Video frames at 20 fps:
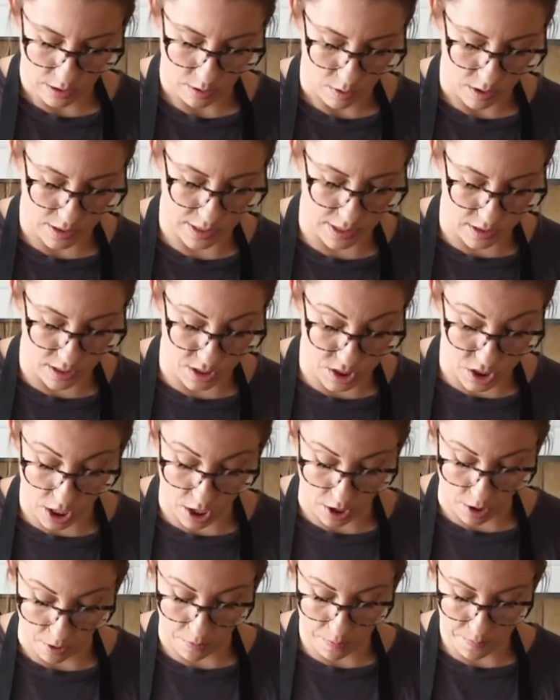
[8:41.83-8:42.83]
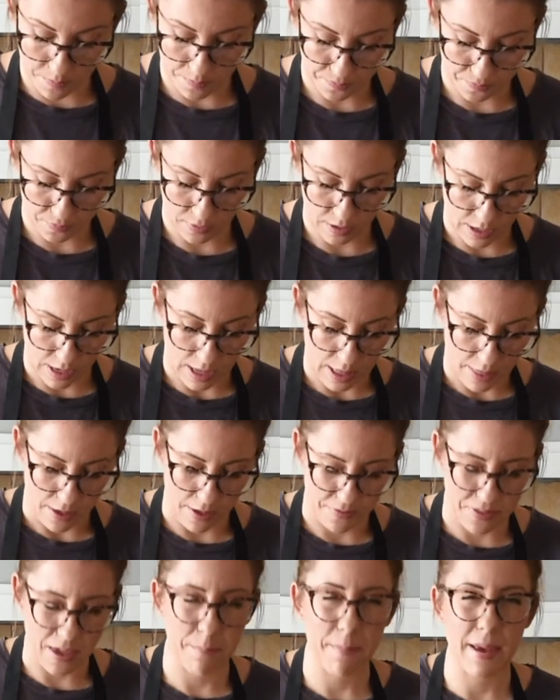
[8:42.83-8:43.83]
within the dough
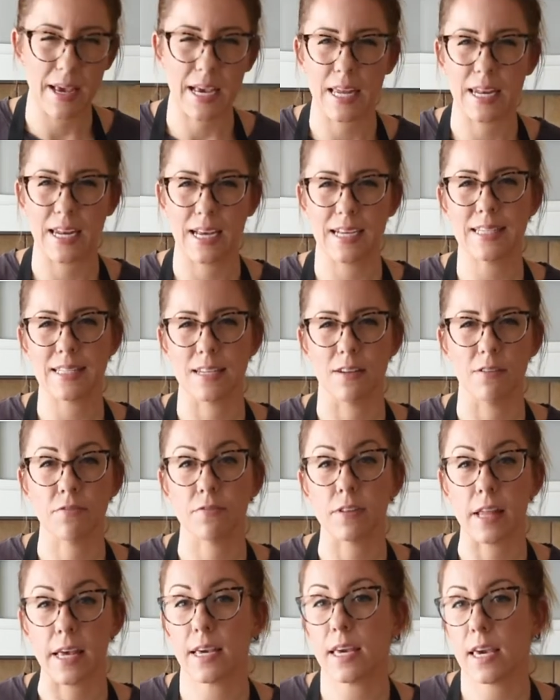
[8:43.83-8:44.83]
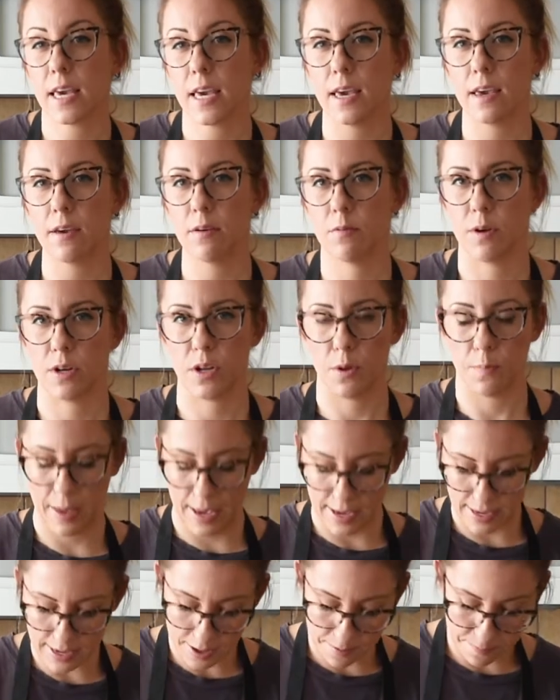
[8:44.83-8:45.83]
that then make it nice and flaky when you
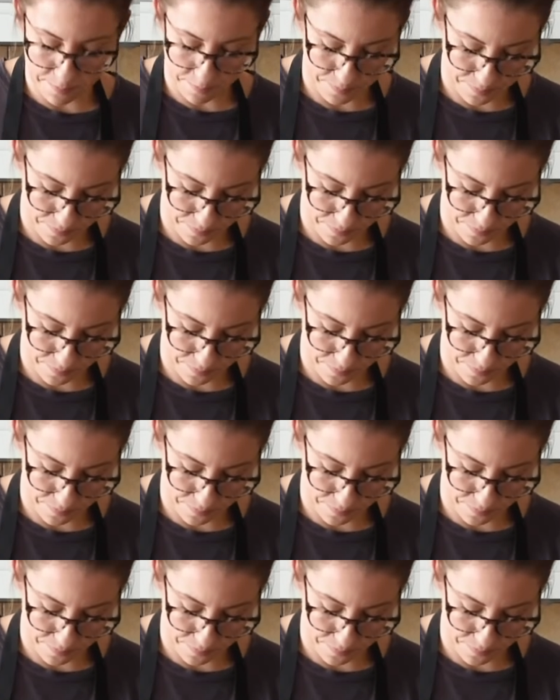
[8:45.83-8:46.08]
bake it,